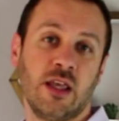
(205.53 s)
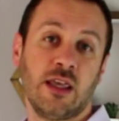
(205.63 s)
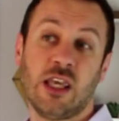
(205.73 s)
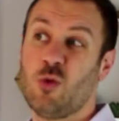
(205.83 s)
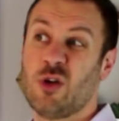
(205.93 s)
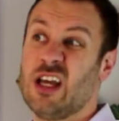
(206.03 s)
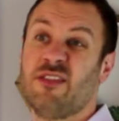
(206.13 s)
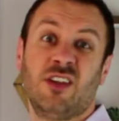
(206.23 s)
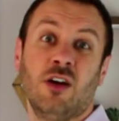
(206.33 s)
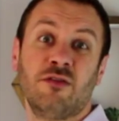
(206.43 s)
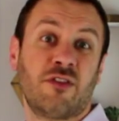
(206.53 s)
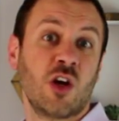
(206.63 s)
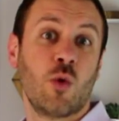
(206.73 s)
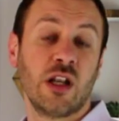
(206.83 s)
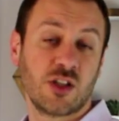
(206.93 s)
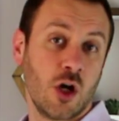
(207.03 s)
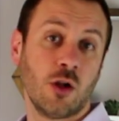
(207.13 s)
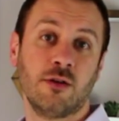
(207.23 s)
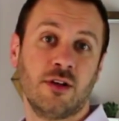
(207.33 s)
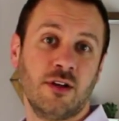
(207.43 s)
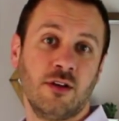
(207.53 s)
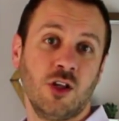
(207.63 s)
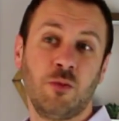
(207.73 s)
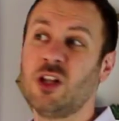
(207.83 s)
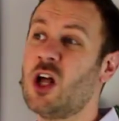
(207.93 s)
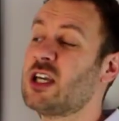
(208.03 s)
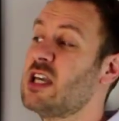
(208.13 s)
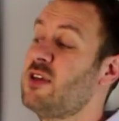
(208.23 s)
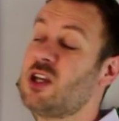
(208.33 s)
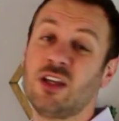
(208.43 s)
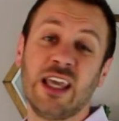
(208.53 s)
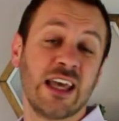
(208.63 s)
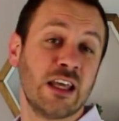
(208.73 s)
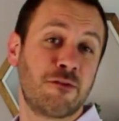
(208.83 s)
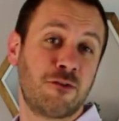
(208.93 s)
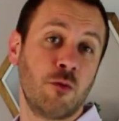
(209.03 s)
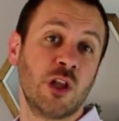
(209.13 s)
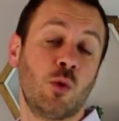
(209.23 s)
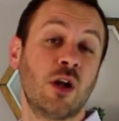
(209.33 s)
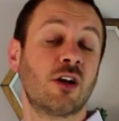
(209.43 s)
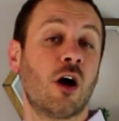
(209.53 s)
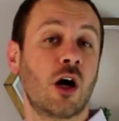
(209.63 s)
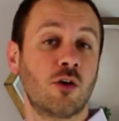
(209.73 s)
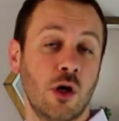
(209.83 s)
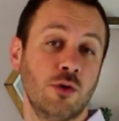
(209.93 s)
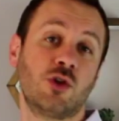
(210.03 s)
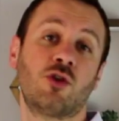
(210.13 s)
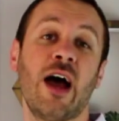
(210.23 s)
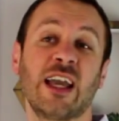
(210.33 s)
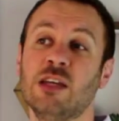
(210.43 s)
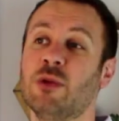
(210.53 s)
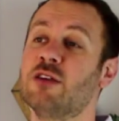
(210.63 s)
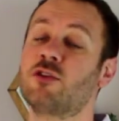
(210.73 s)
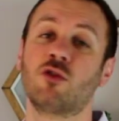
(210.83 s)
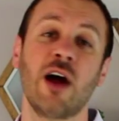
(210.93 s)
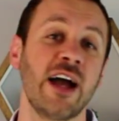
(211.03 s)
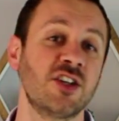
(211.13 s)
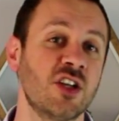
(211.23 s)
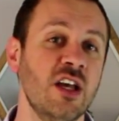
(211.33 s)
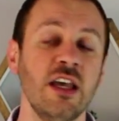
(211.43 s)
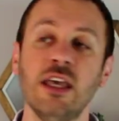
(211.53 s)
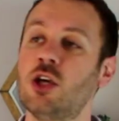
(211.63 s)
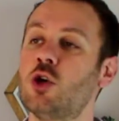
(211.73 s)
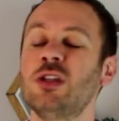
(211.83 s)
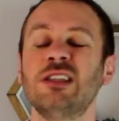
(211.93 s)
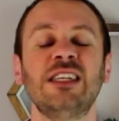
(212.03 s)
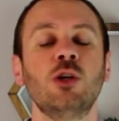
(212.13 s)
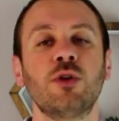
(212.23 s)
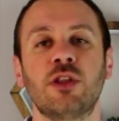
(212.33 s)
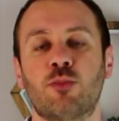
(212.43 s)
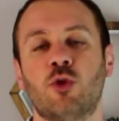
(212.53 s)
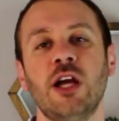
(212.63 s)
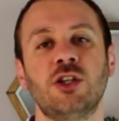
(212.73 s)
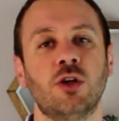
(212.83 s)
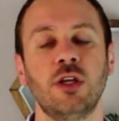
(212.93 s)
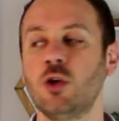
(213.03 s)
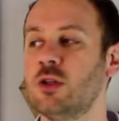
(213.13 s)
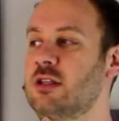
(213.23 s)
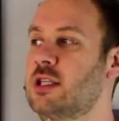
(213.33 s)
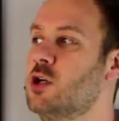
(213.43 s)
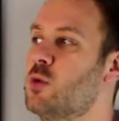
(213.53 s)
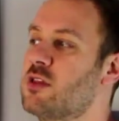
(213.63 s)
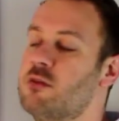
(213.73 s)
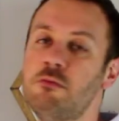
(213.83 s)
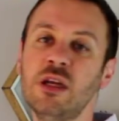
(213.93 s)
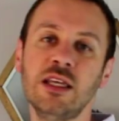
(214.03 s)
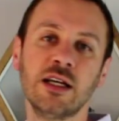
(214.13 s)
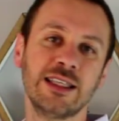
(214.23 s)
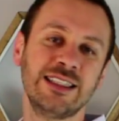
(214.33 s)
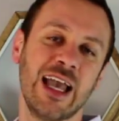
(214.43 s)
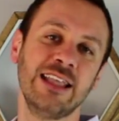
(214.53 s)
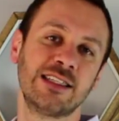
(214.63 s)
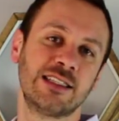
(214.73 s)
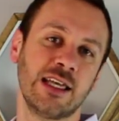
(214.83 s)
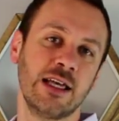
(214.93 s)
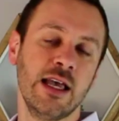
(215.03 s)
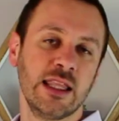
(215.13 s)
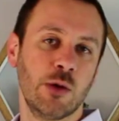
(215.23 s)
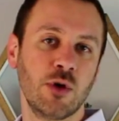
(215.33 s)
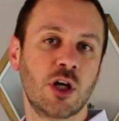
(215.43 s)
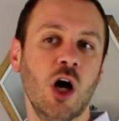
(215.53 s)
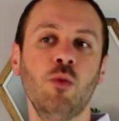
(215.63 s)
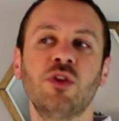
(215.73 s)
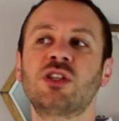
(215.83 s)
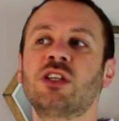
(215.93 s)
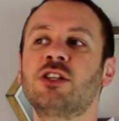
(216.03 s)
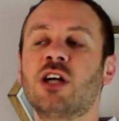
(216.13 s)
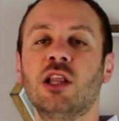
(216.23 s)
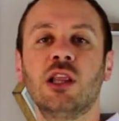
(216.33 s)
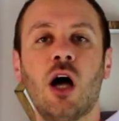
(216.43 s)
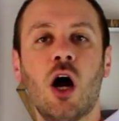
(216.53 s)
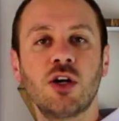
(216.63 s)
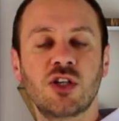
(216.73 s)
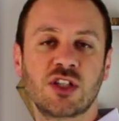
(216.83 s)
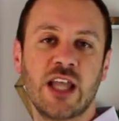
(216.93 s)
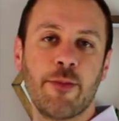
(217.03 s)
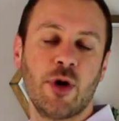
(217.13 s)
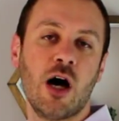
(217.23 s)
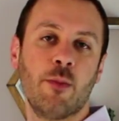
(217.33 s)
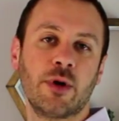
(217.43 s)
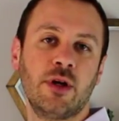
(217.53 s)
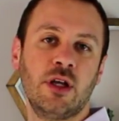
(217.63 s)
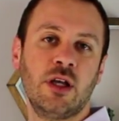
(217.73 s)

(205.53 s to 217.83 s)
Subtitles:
He wouldn't have done very well at all. You'd be lucky if he could get that Formula One car around the track. He might have crashed. He couldn't deal with the pressure. He couldn't deal with the media intensity that would come with such a large step up.